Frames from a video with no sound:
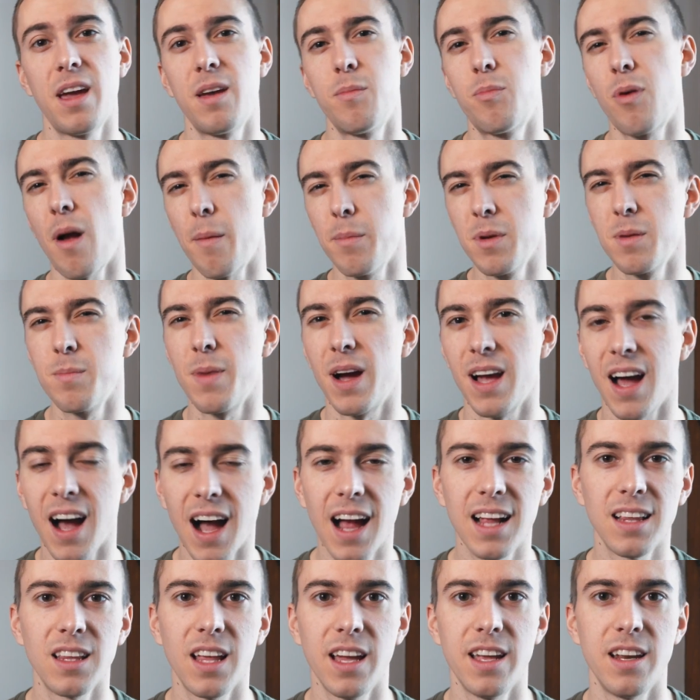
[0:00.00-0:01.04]
Probably my
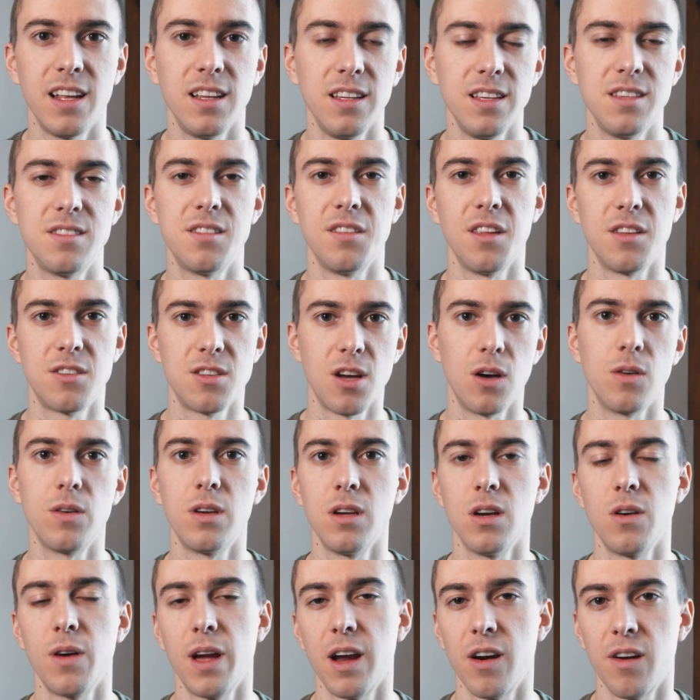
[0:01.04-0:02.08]
highlight, at least in the
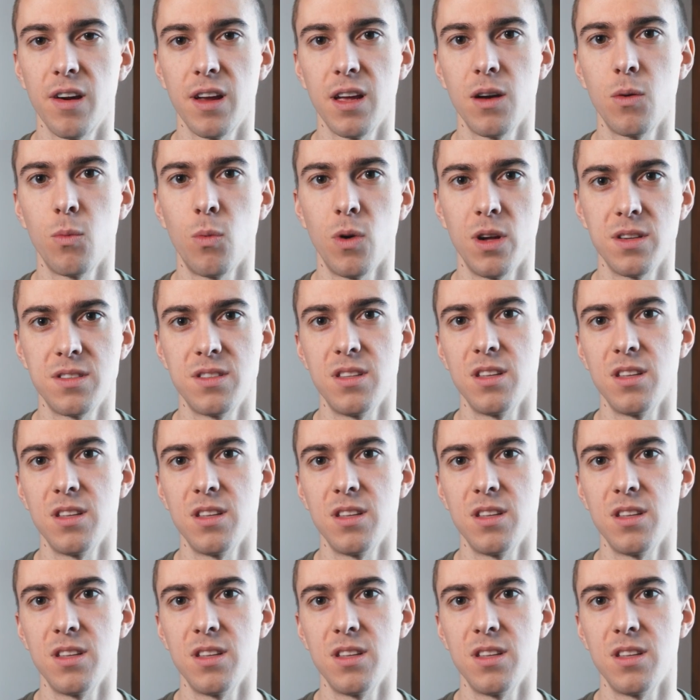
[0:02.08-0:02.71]
Tokyo area, was